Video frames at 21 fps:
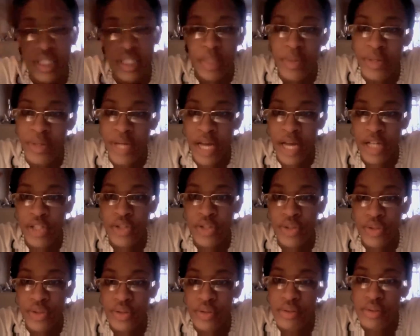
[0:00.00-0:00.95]
Because I'm a
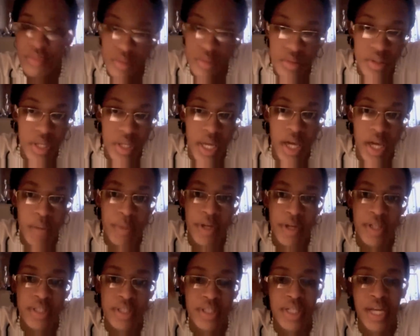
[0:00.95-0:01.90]
natural
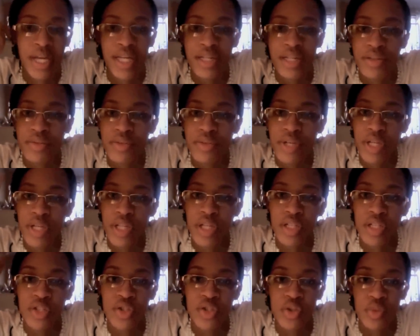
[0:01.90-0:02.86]
hair person, I didn't
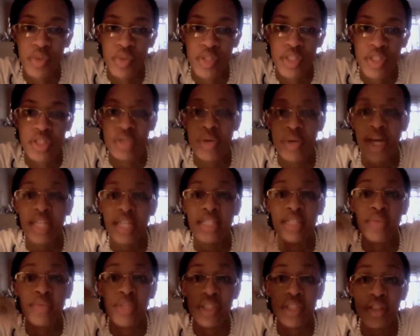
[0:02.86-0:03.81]
really look too much
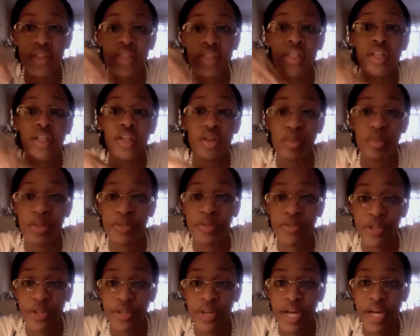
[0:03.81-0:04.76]
into it. I researched it a
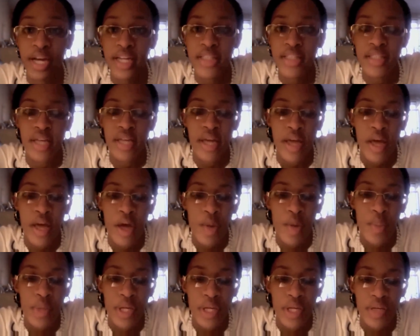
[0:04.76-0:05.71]
little bit for you guys,
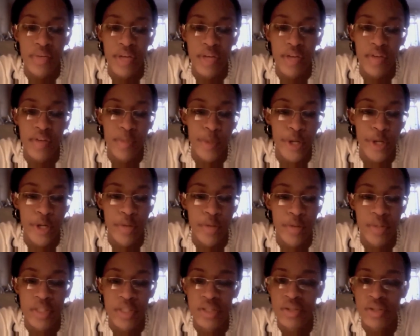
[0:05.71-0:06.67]
But if you have
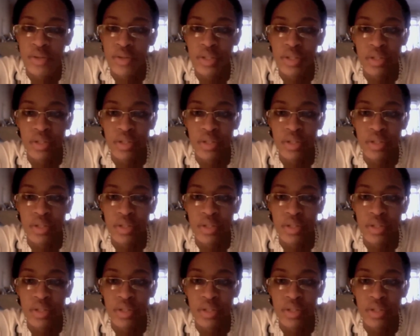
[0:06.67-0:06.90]
a perm,